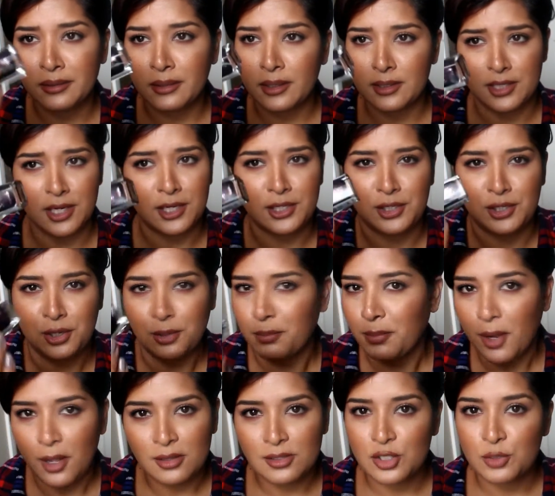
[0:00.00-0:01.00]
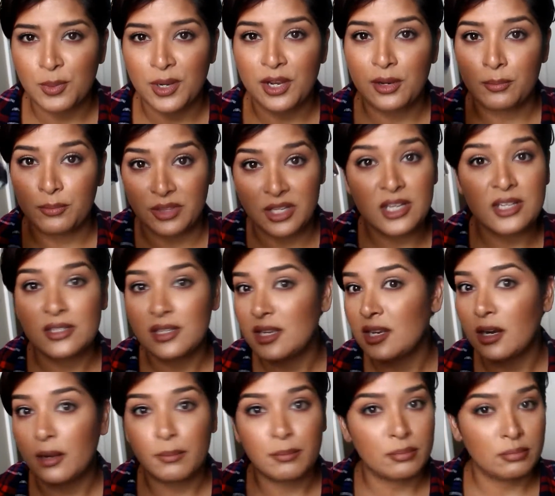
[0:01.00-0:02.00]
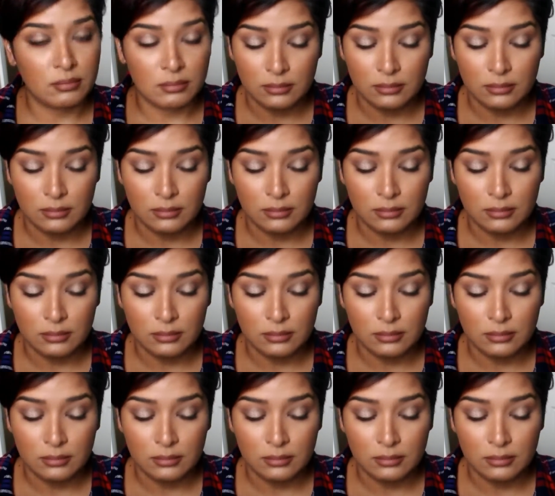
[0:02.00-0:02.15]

a texture polish, but these eat up